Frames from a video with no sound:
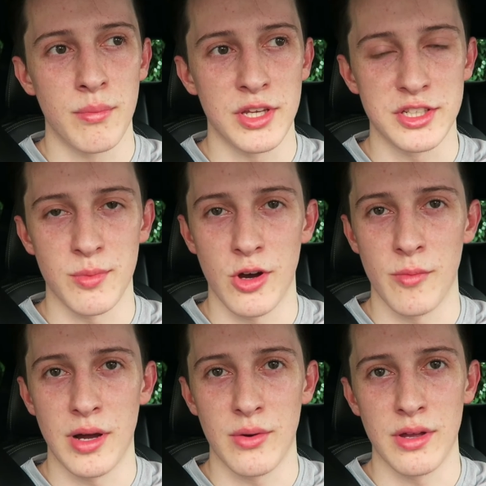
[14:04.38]
Be smart
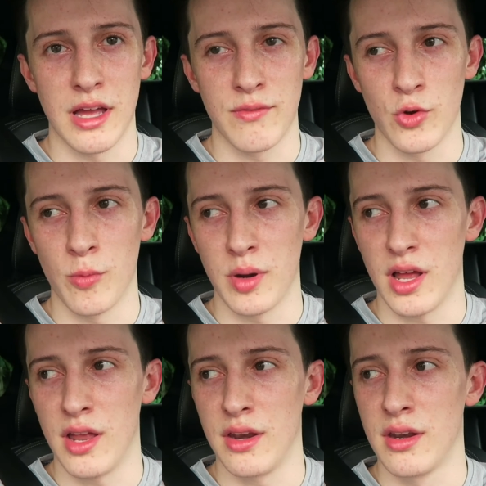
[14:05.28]
about it, have your
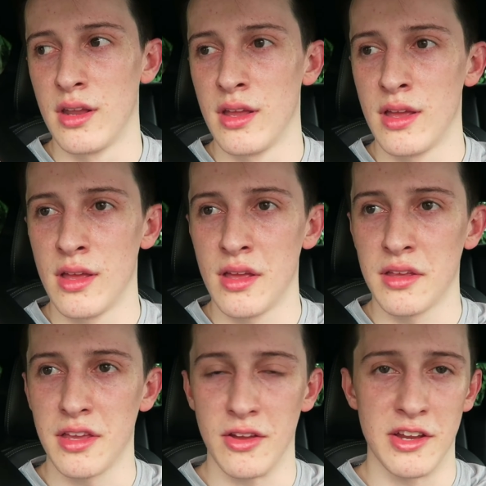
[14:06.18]
plan,
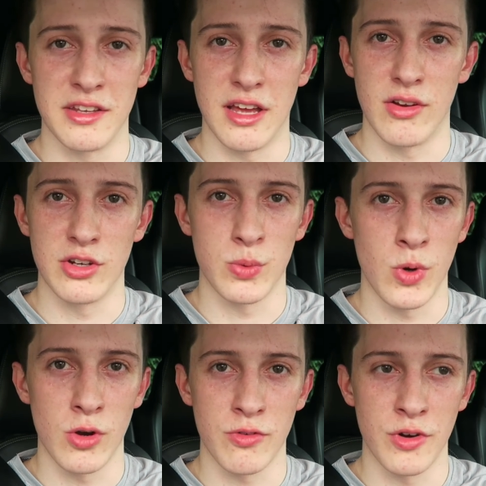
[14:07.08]
get your head down and just
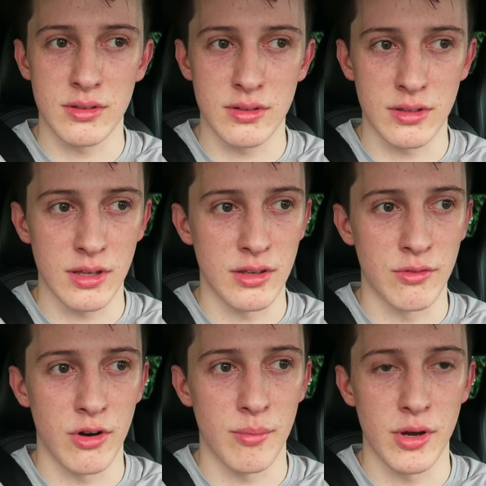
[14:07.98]
work it. Get in
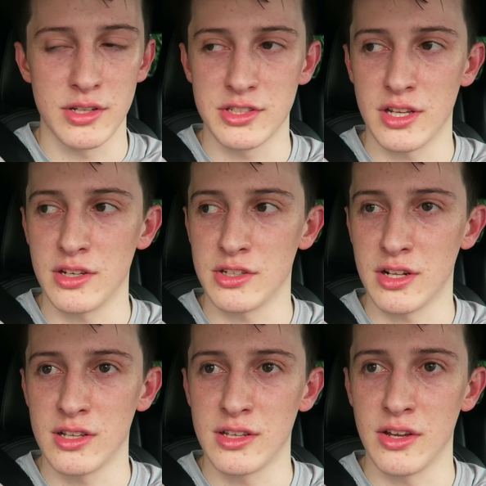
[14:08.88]
the right mindset, just
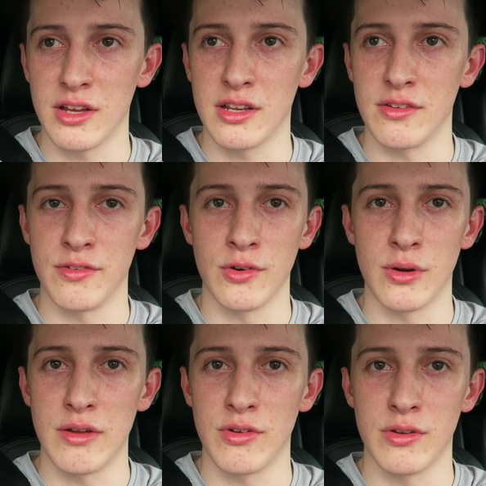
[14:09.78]
clear your head if
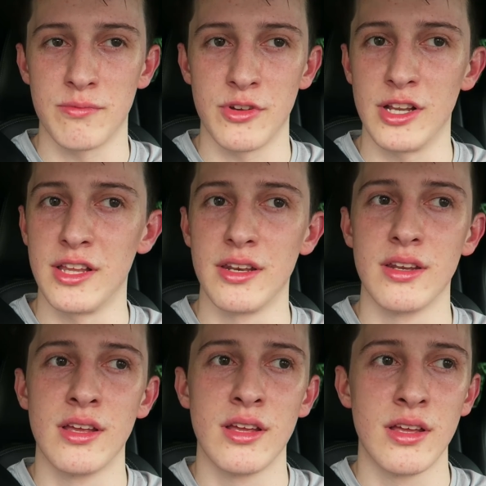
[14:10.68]
you're ever
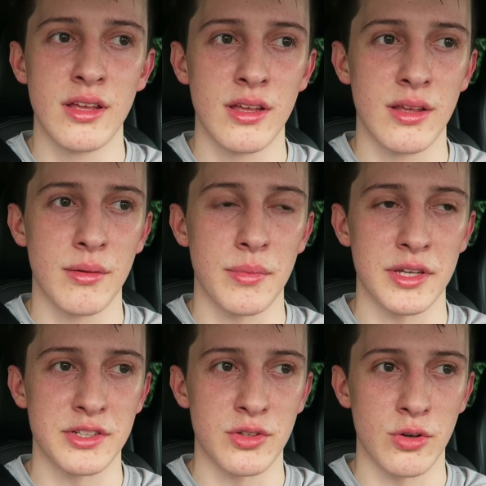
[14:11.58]
feeling
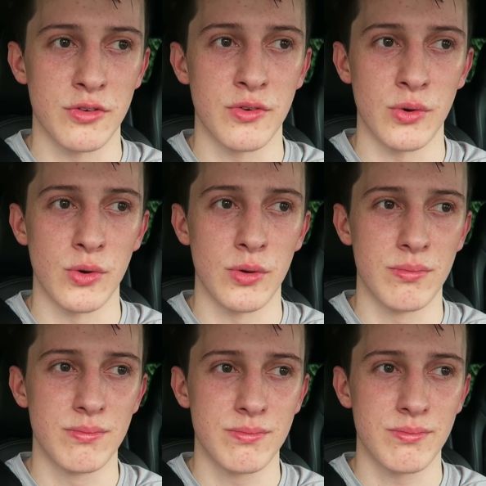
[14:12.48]
pissed off or
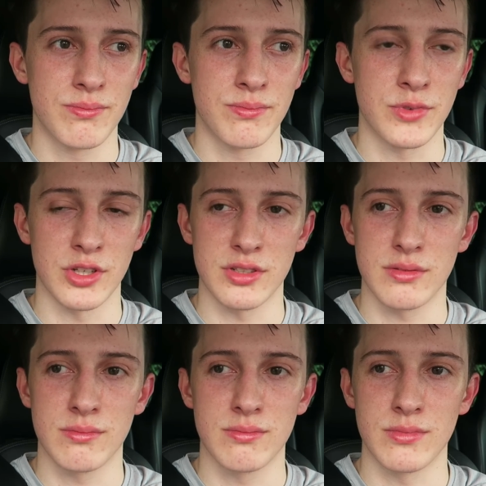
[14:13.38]
just
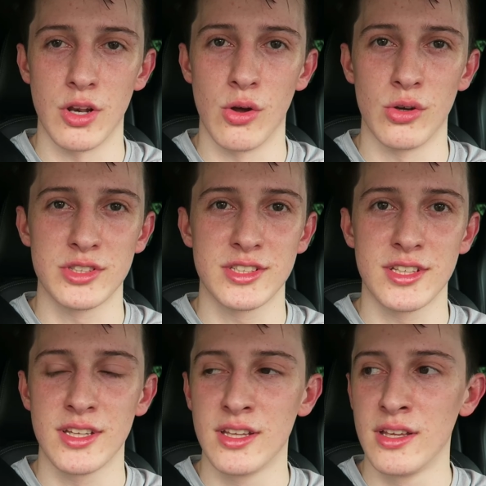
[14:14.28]

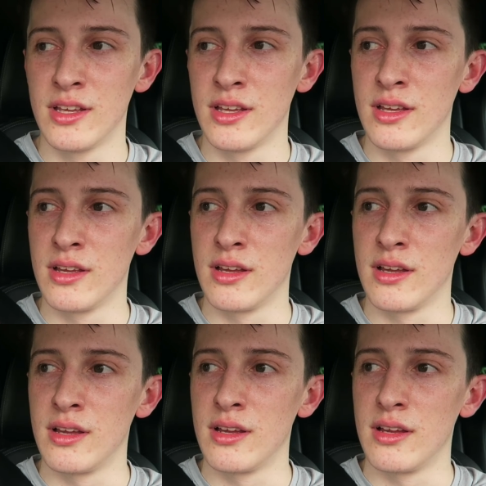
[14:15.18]
lost.
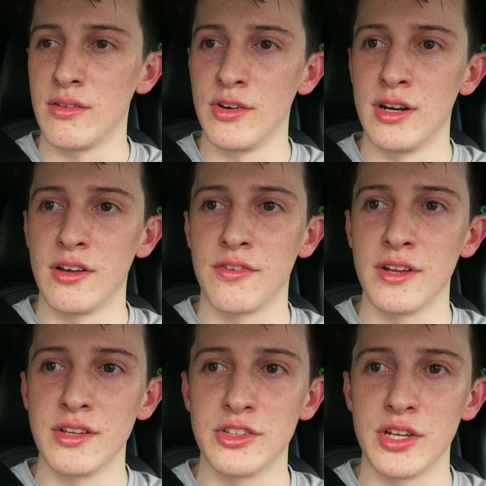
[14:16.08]
Really, I
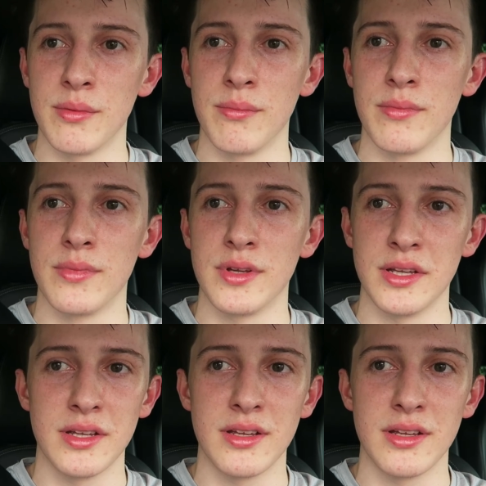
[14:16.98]
think gym